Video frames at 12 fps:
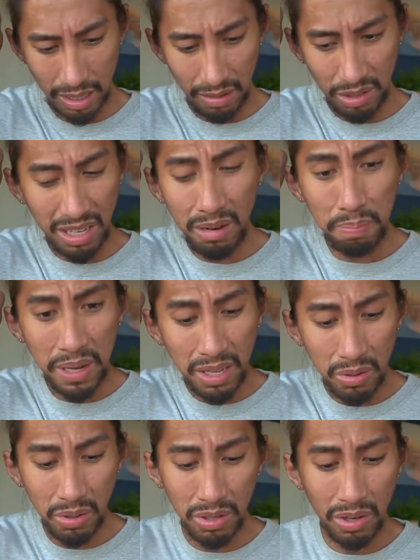They didn't pick
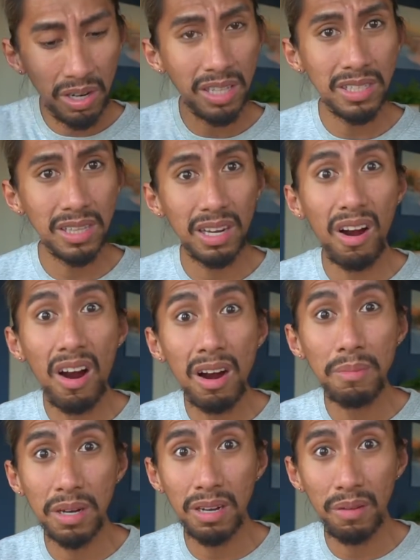you, you're not yet the
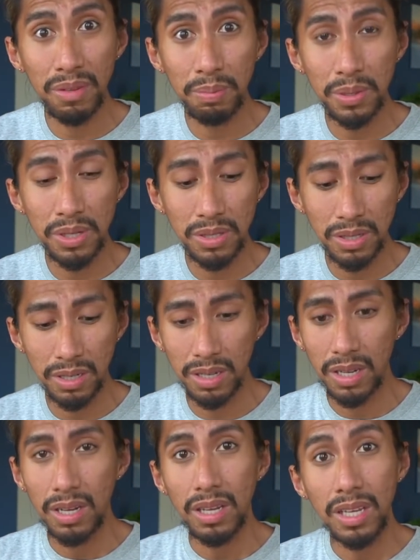karma of the person.
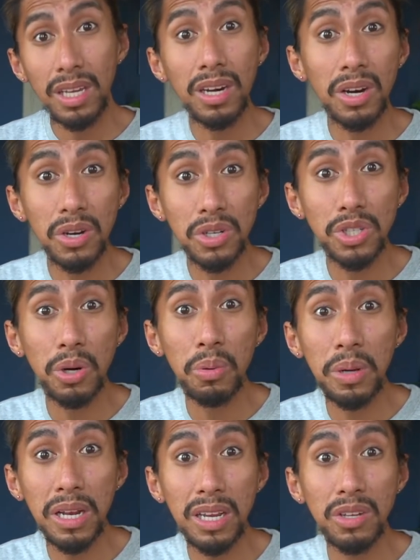Here, you're
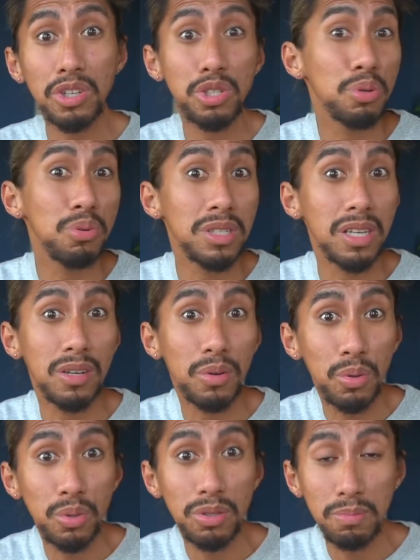showing like you're choosing
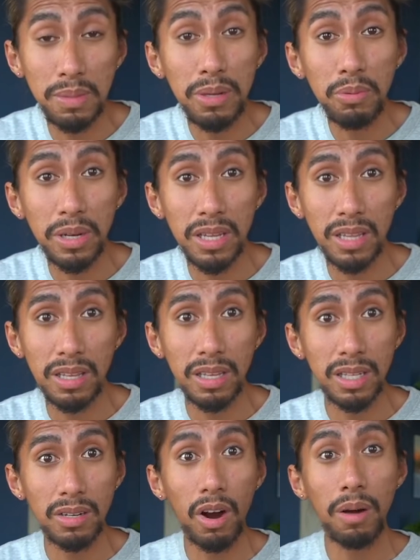who to be with
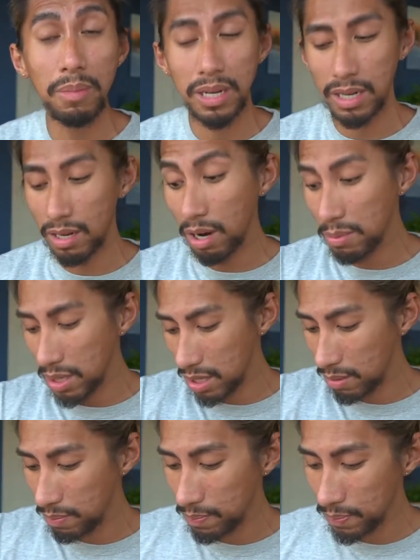in karmic,
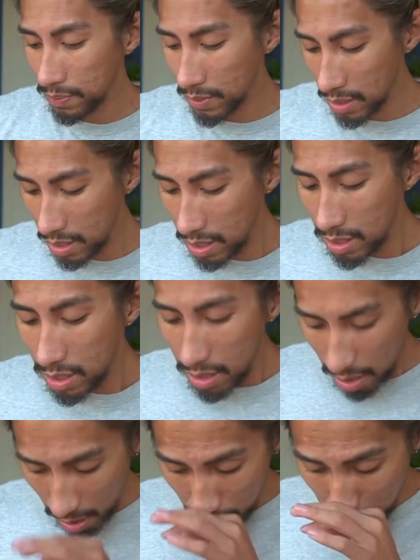karmically.
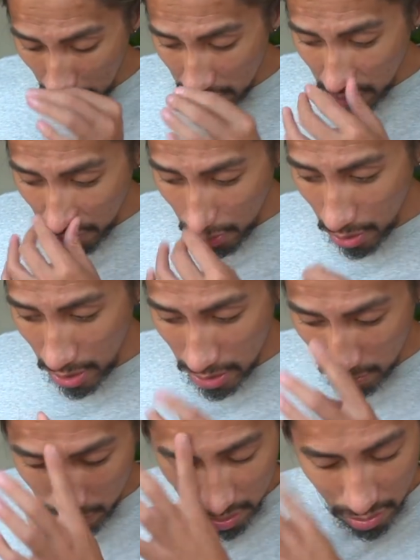Um, Page of
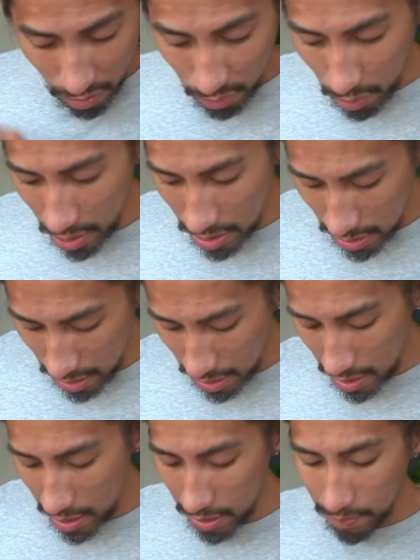Rods with the Two of Wands
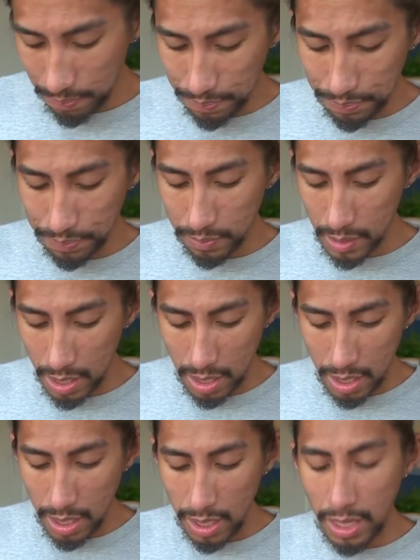here.
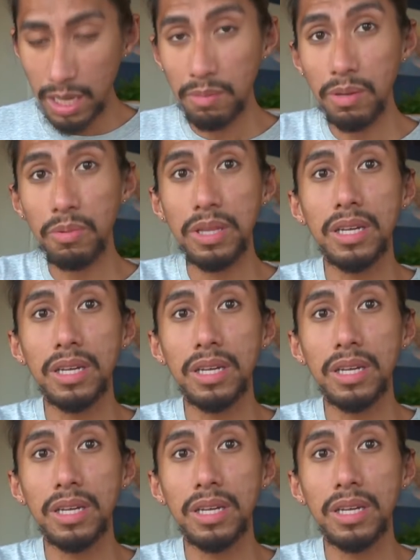Can be with